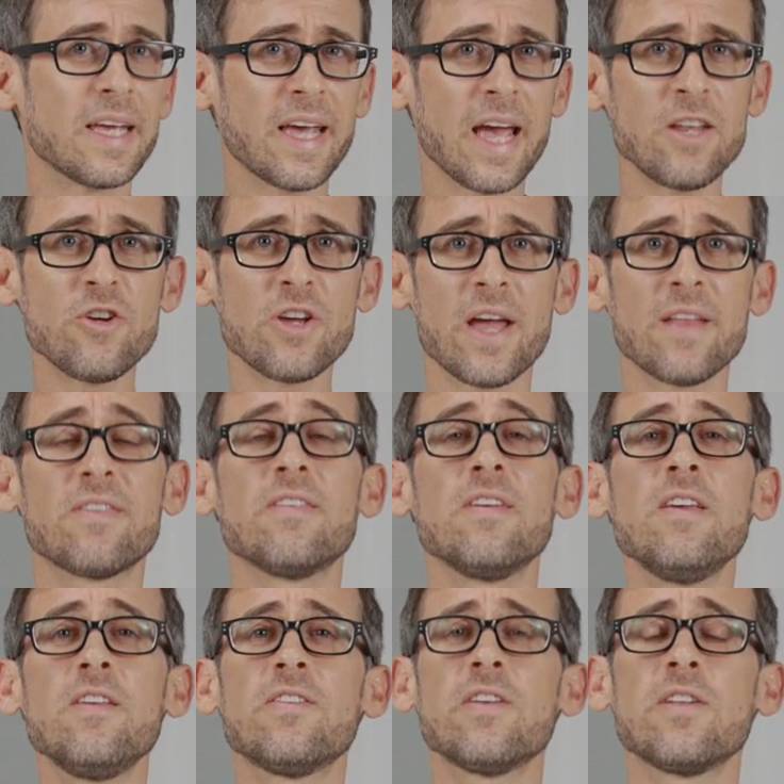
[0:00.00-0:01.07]
Can you get
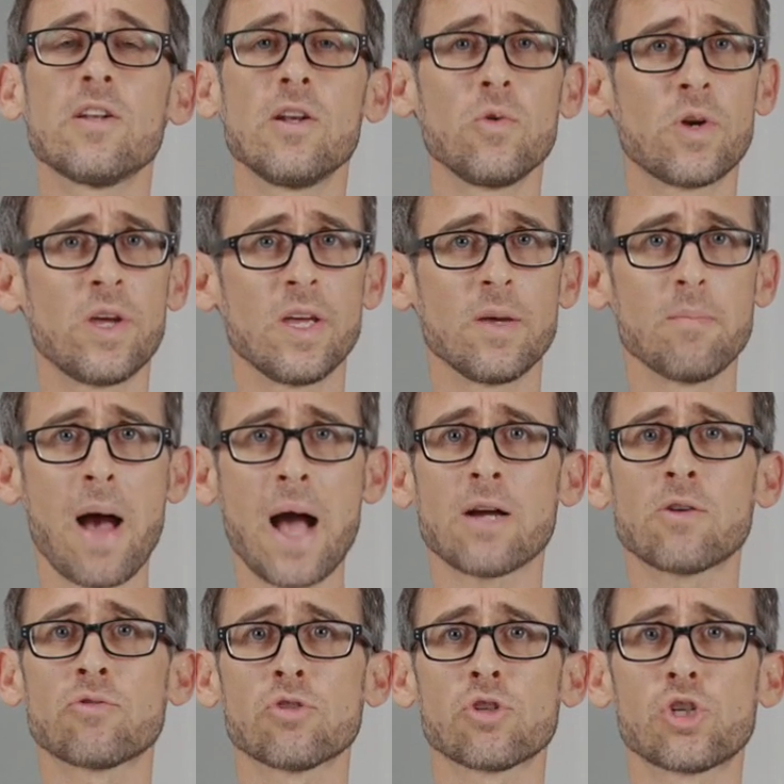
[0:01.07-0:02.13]
decent looking
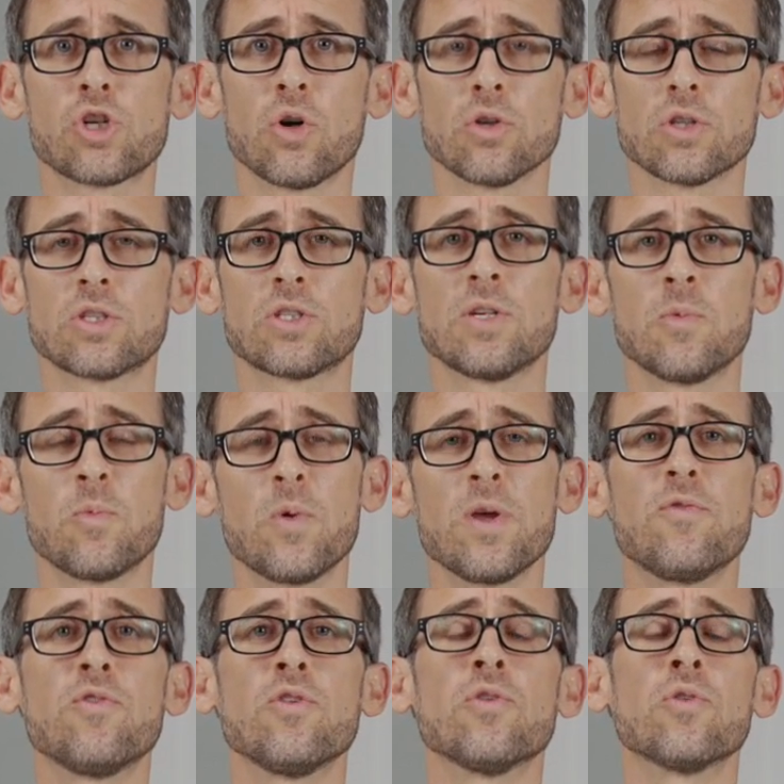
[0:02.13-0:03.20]
macro shots
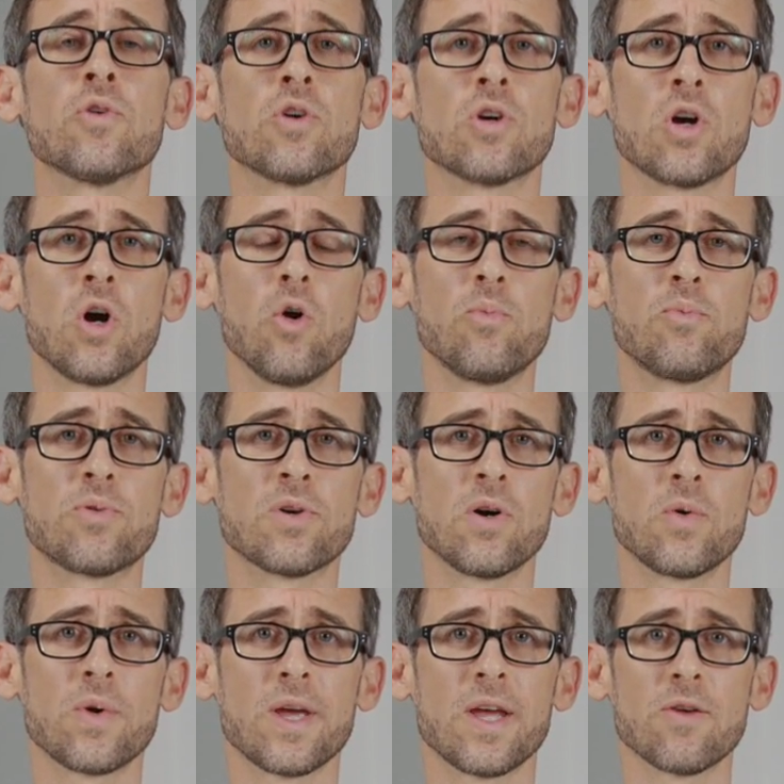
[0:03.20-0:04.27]
with your
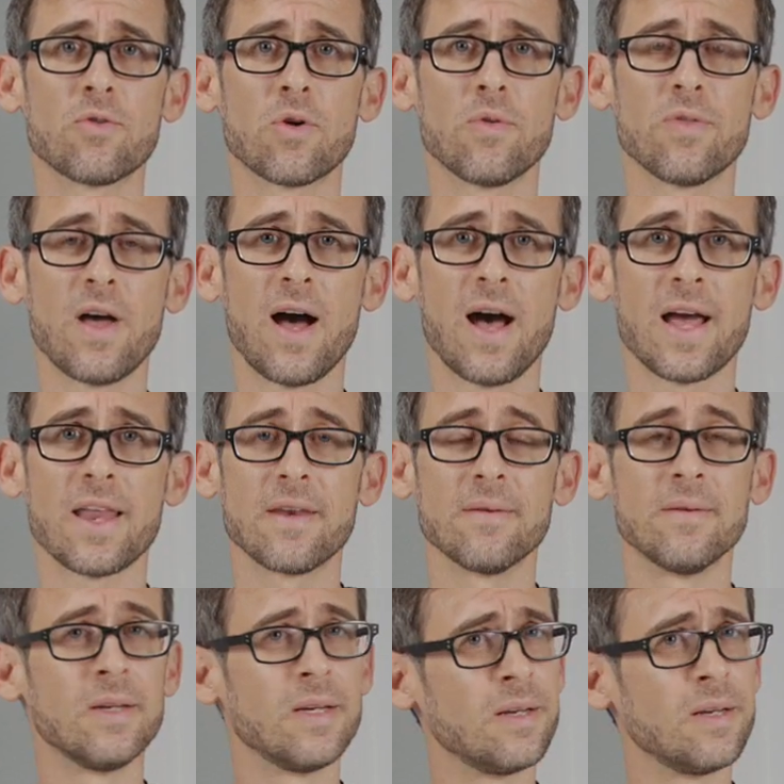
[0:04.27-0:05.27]
GoPro Hero nine?